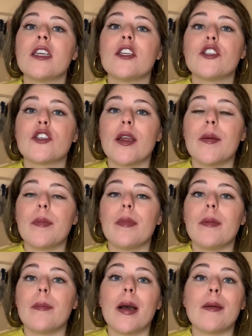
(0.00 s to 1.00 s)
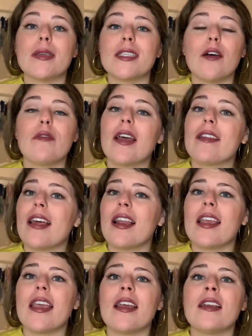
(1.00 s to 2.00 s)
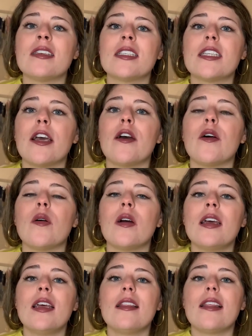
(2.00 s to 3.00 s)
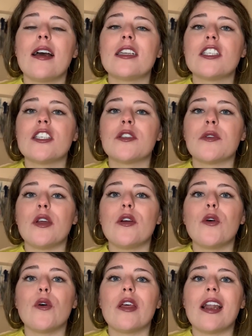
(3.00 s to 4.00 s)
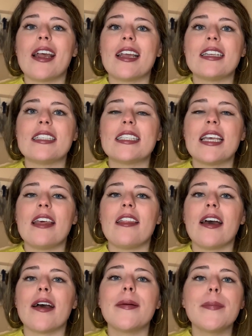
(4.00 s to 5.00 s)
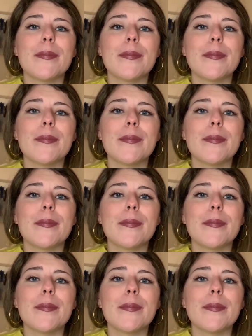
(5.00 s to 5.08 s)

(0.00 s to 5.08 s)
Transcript: trip by myself like that again, so that's just really cool that I can say that.